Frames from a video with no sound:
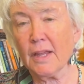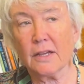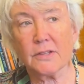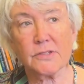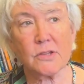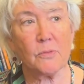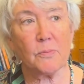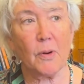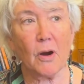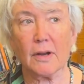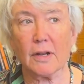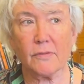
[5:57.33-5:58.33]
So
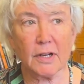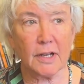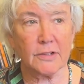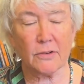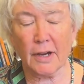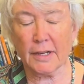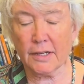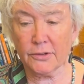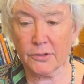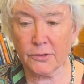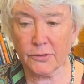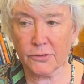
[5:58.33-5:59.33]
part of what I try and
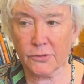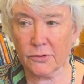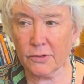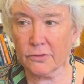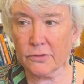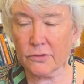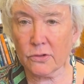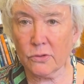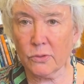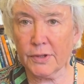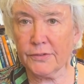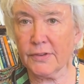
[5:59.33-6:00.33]
introduce students
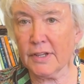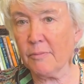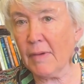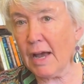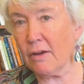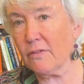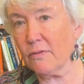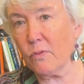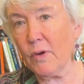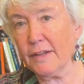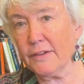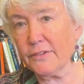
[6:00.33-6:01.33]
to is the amount of
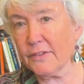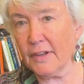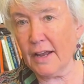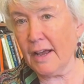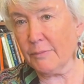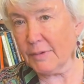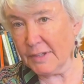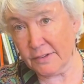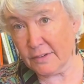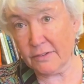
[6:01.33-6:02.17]
waste that happens in the